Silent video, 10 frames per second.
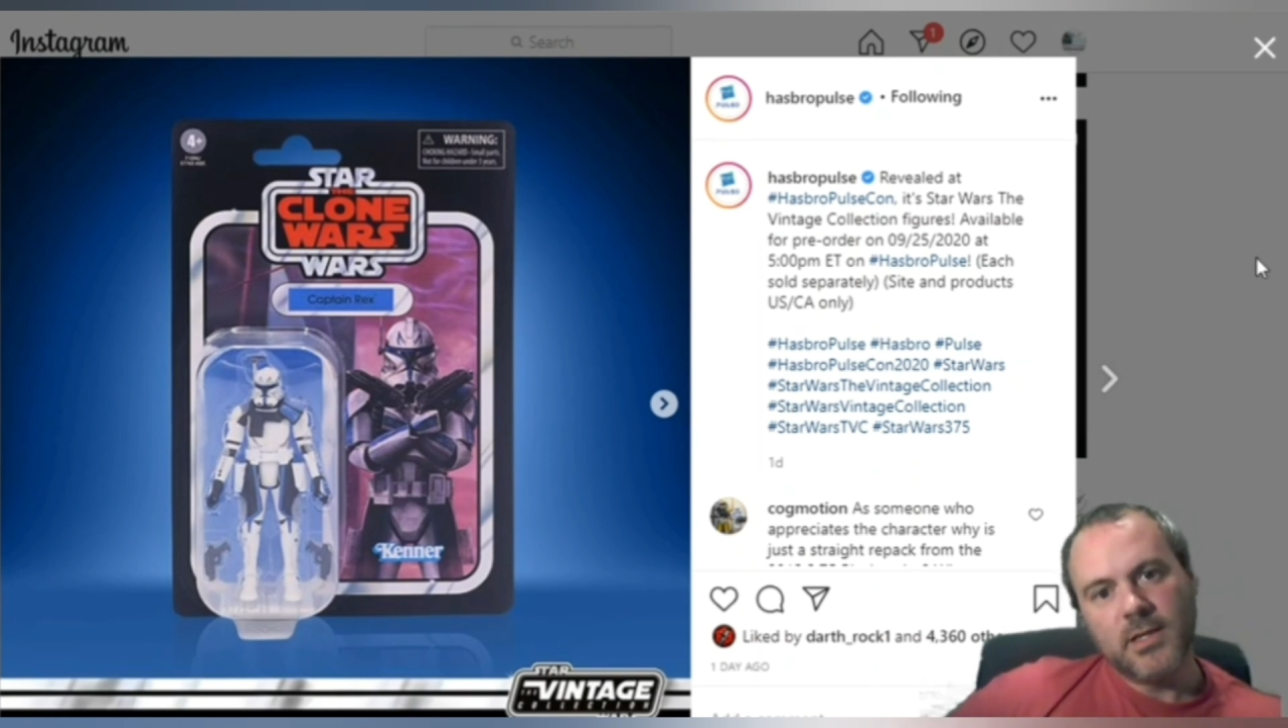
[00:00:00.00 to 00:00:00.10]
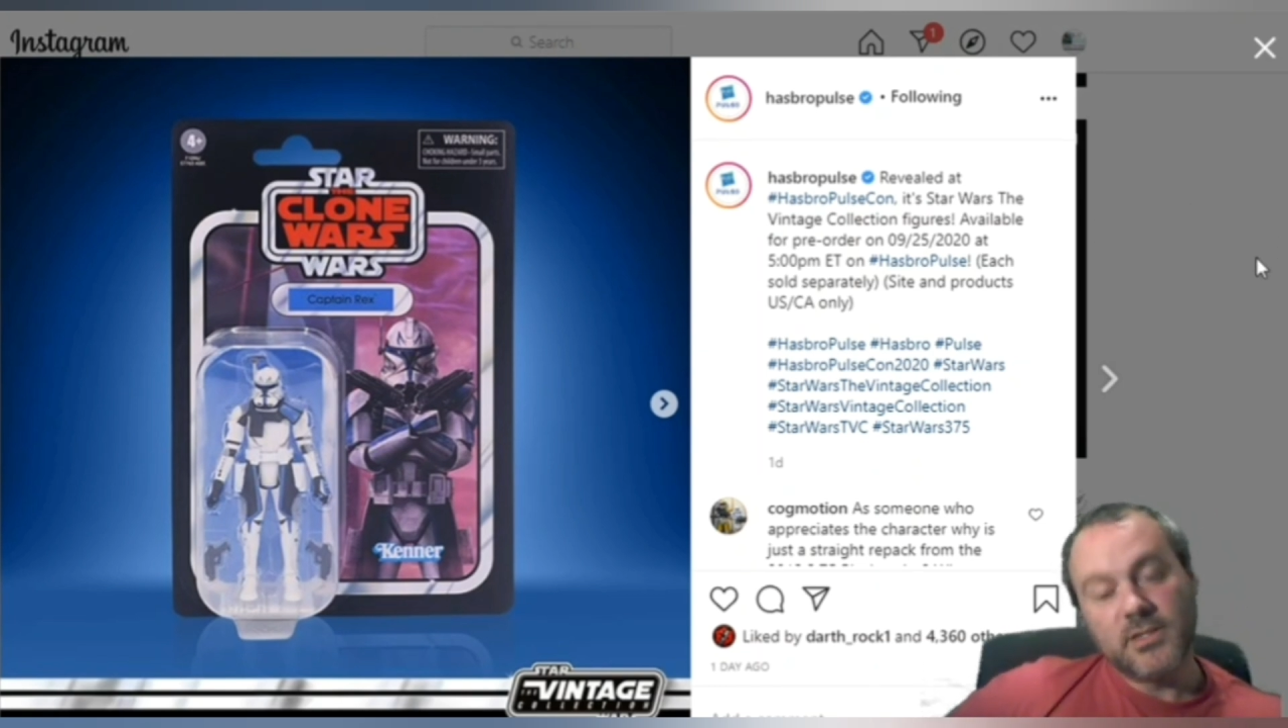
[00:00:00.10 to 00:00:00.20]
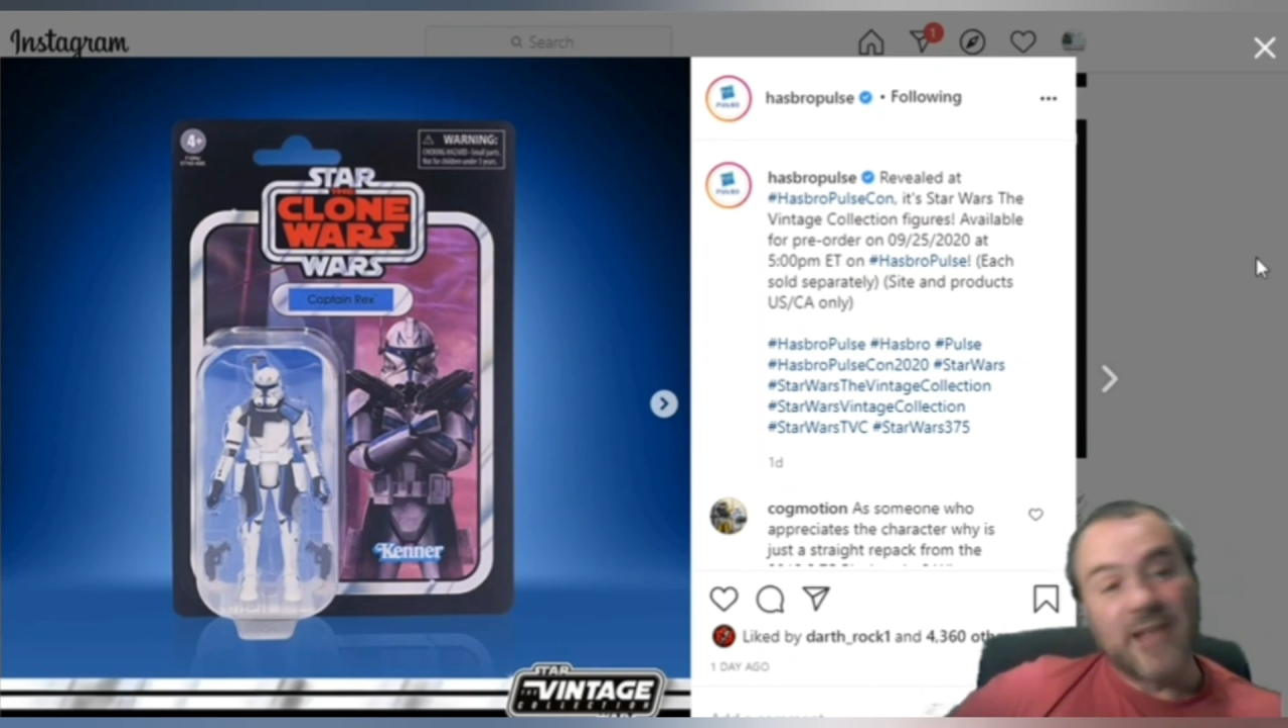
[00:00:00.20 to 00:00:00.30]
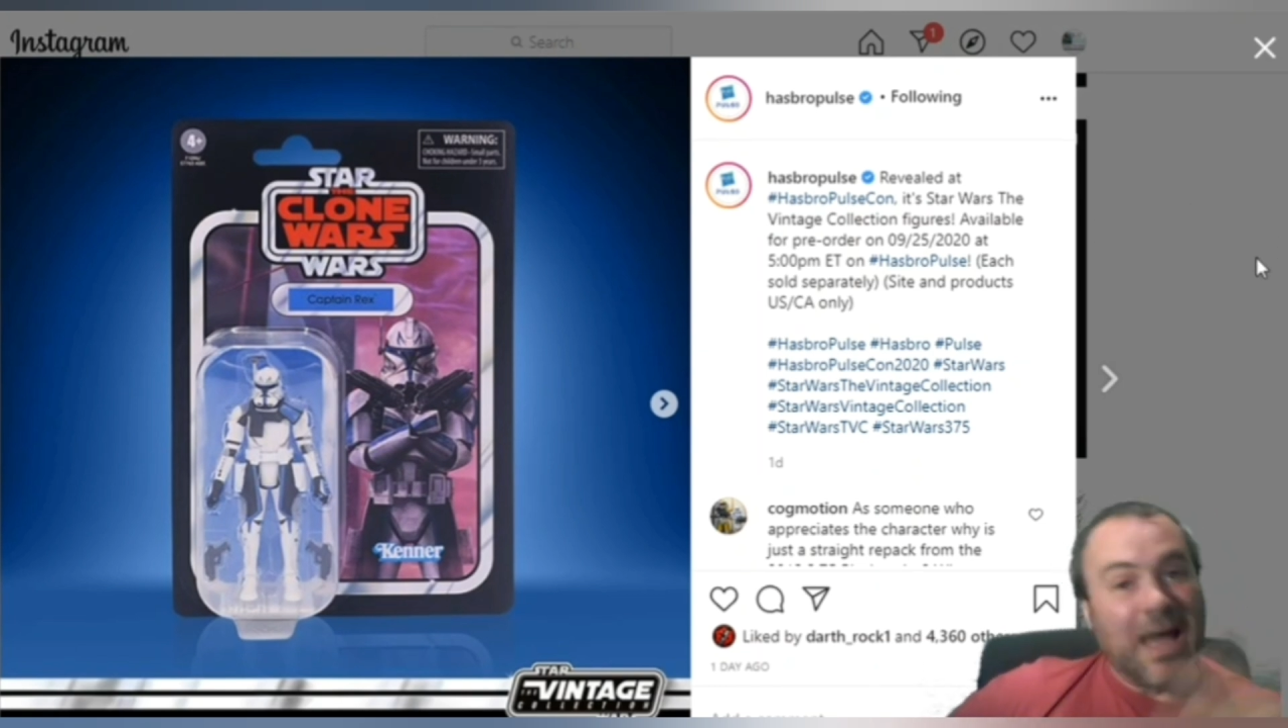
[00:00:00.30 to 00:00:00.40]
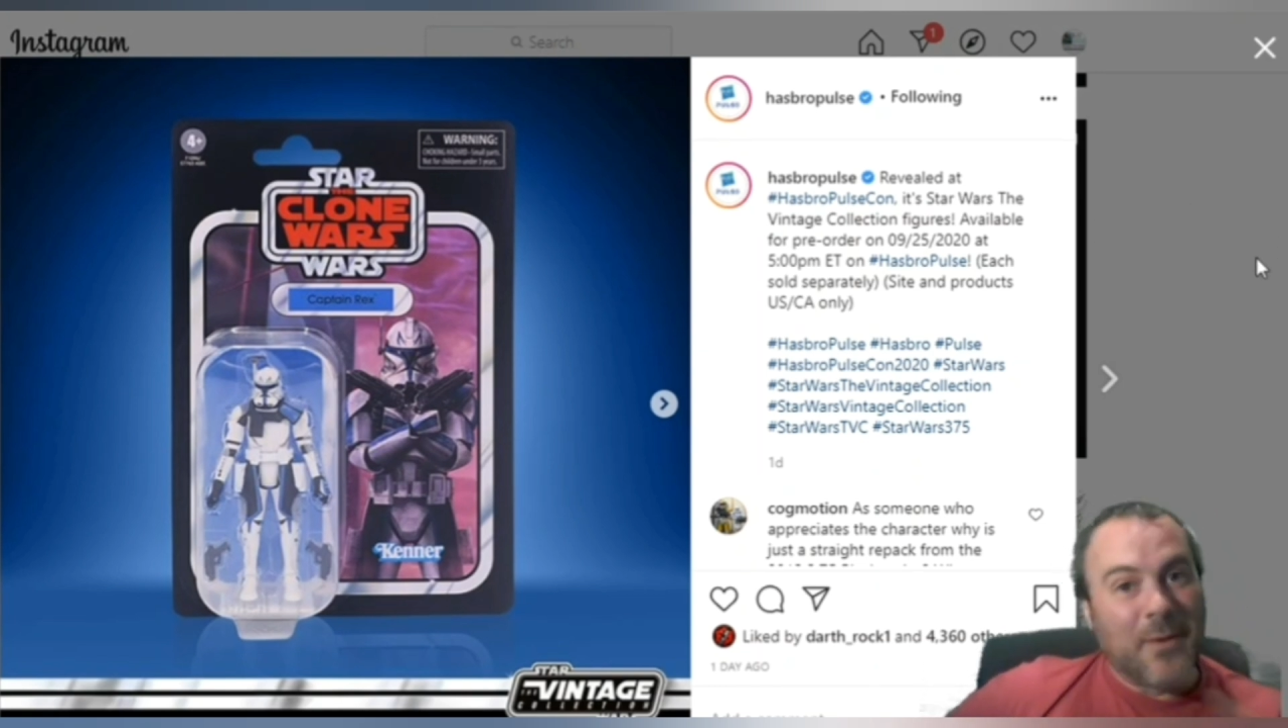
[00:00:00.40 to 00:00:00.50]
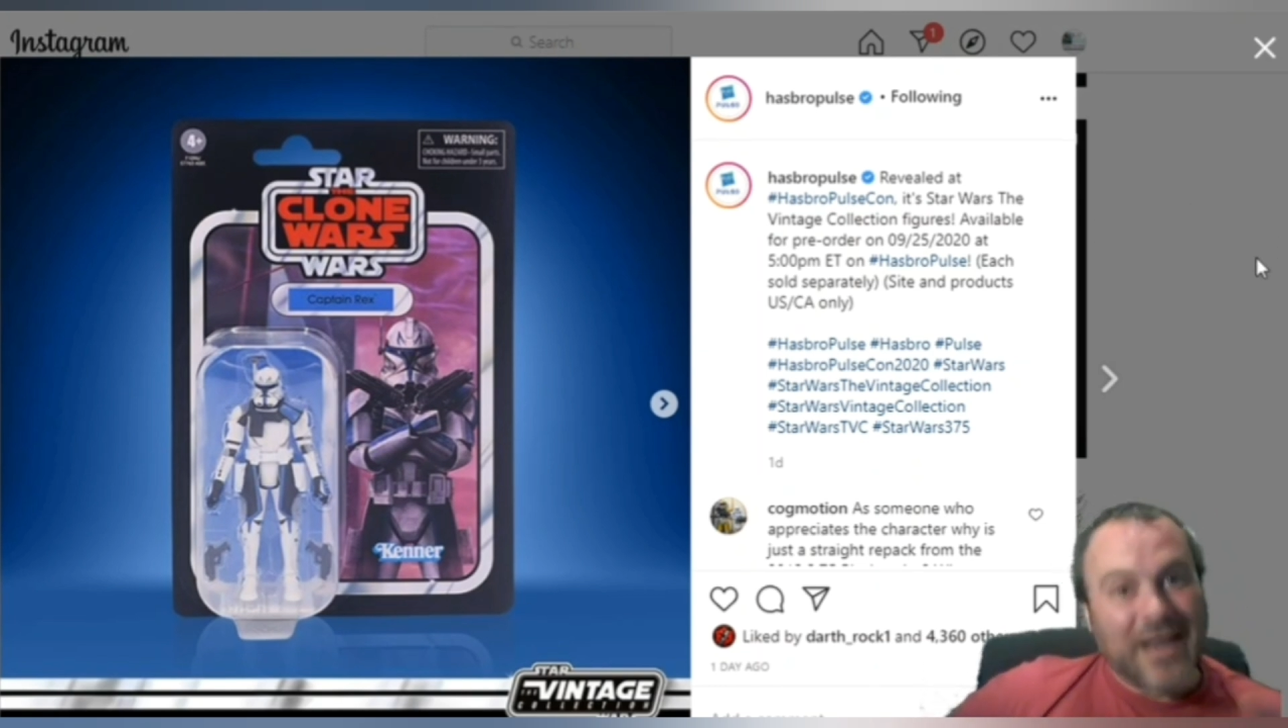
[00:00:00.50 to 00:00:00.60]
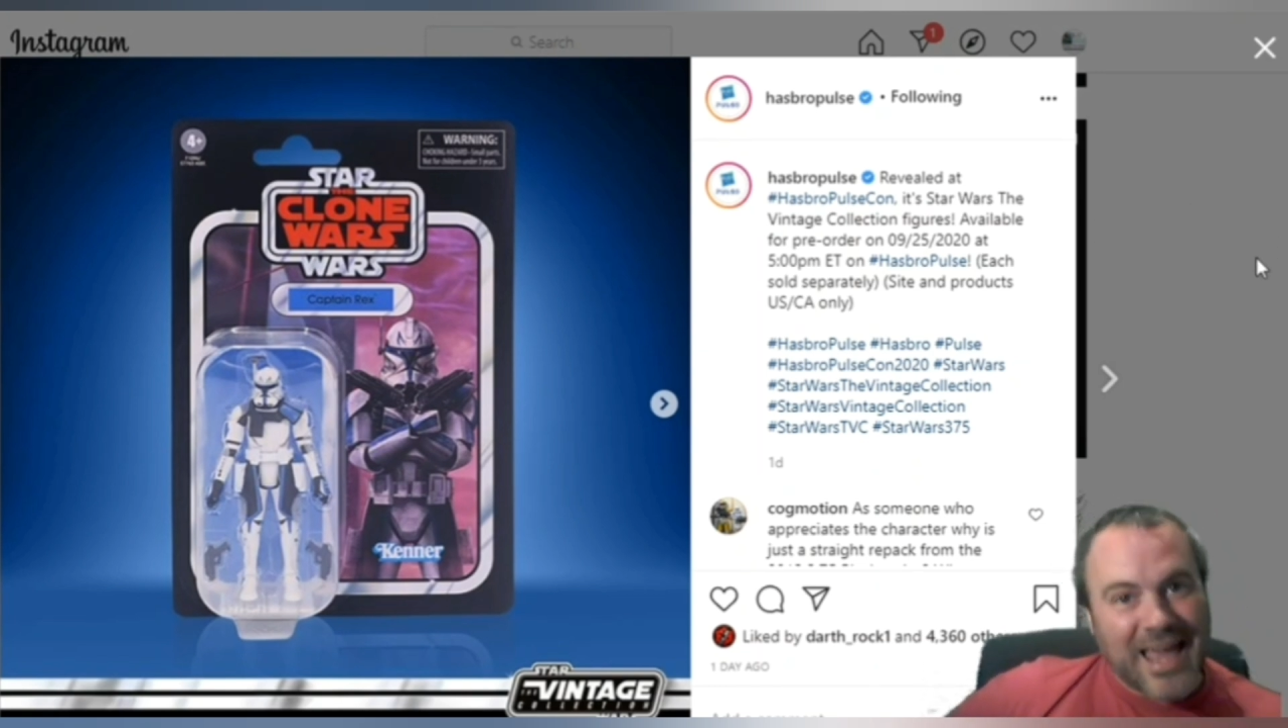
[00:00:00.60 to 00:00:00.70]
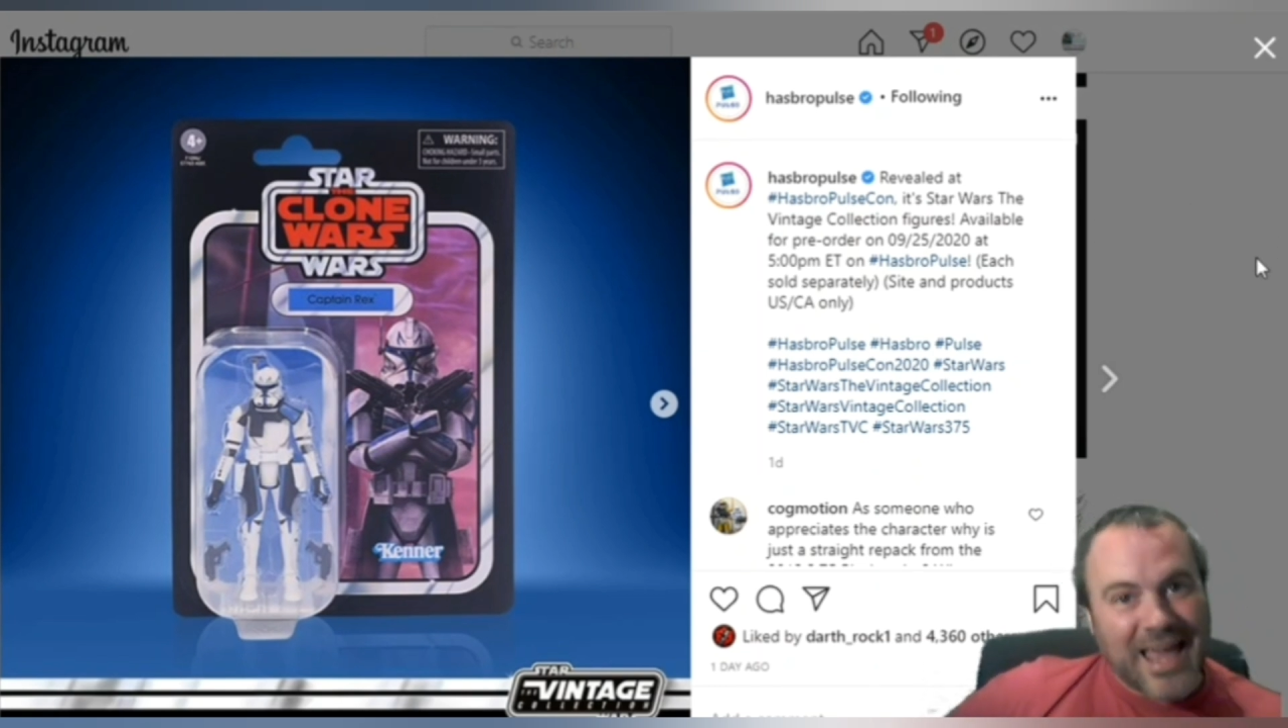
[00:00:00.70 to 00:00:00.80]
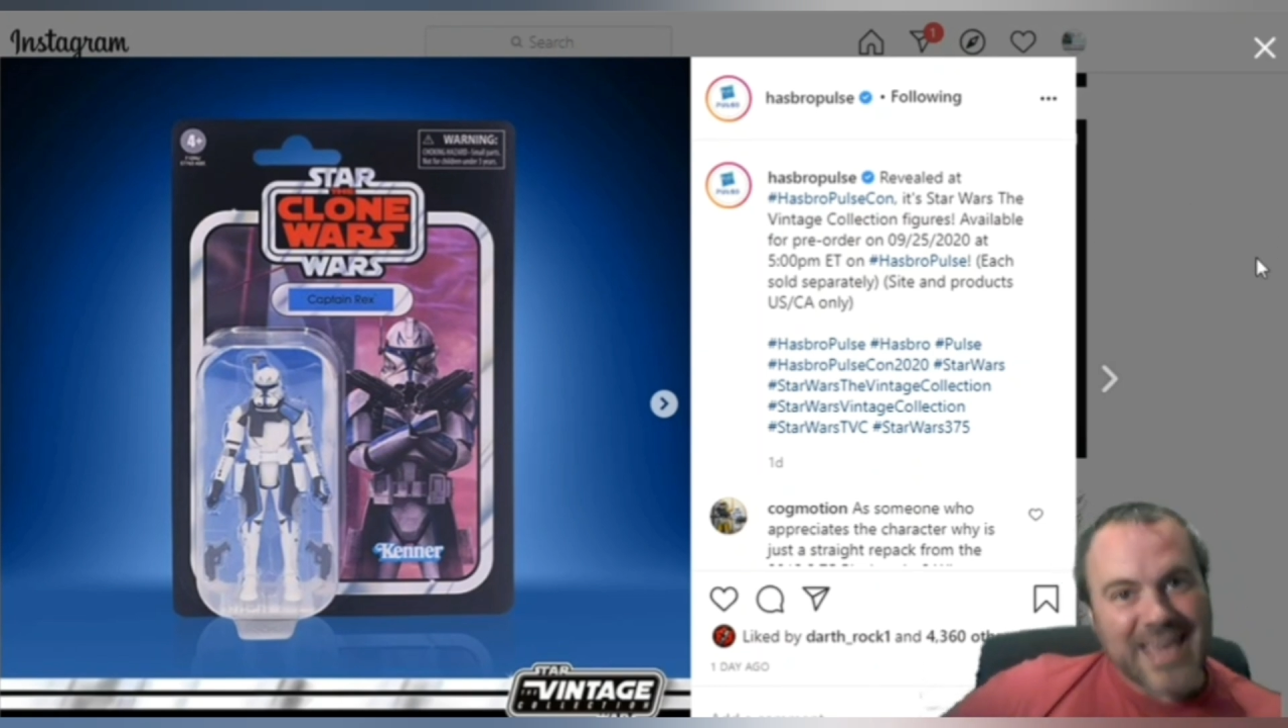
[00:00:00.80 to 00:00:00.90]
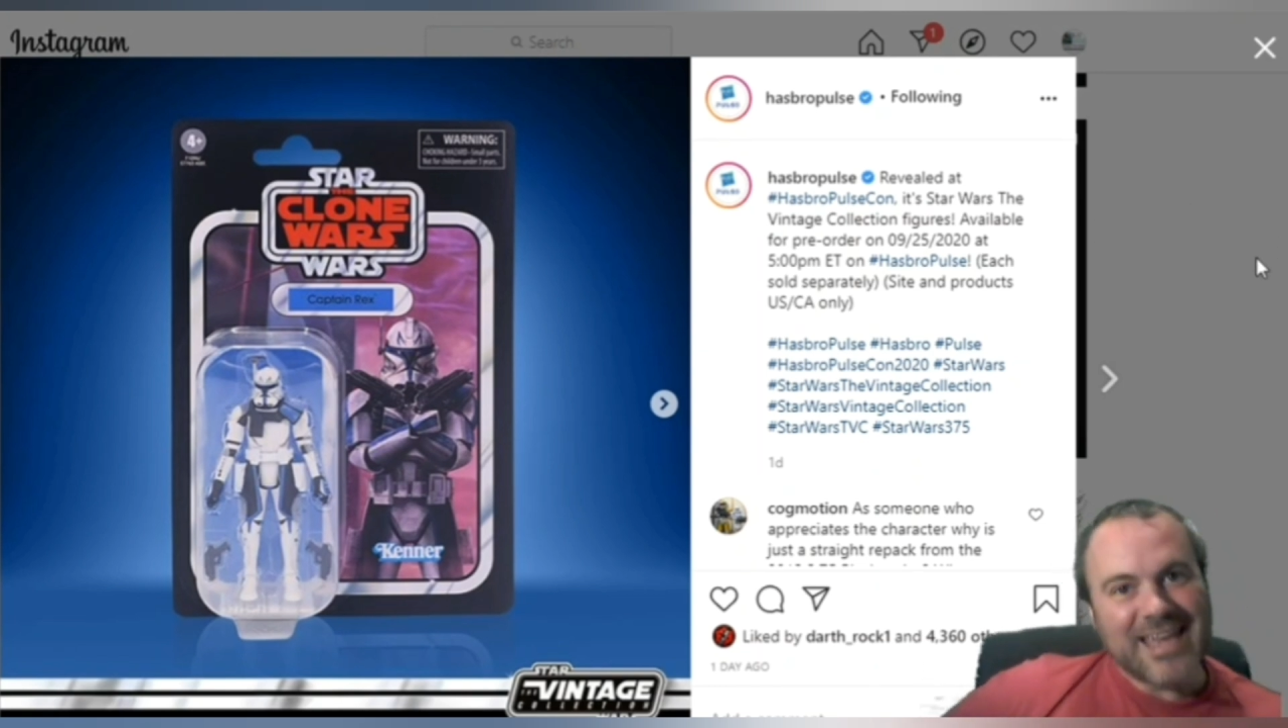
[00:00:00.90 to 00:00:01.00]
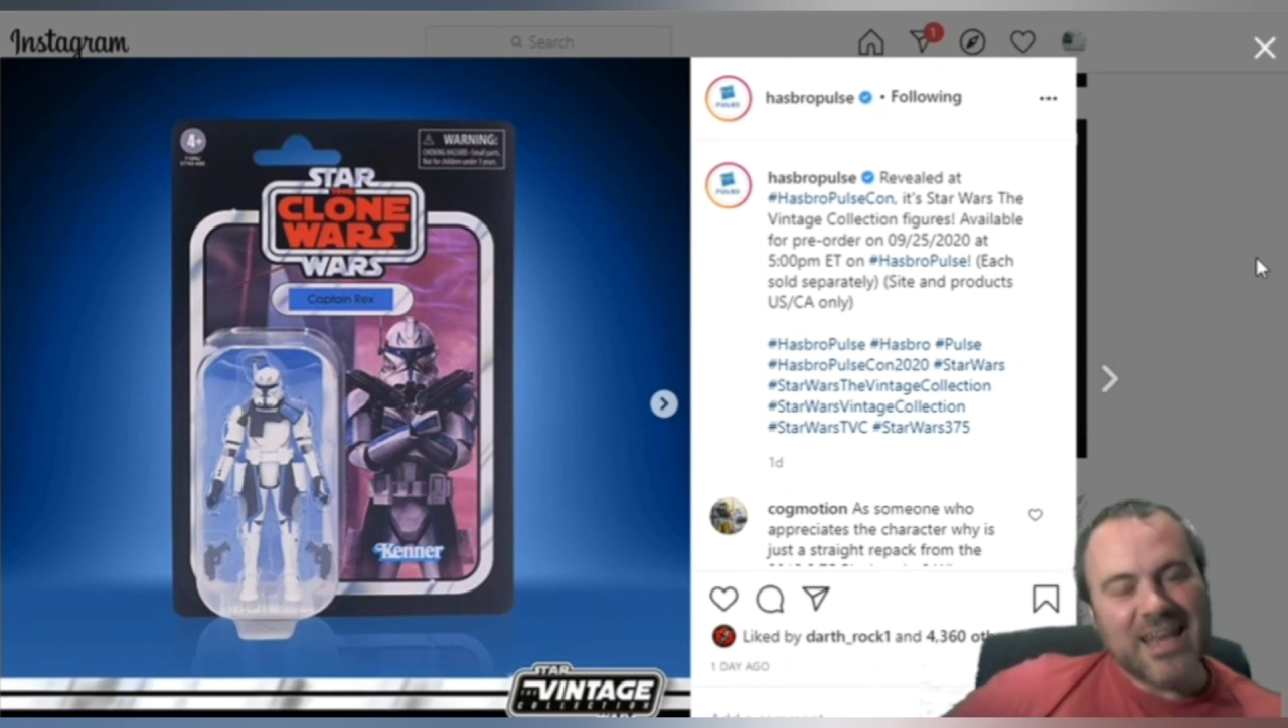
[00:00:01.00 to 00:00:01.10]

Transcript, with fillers: So now I like it,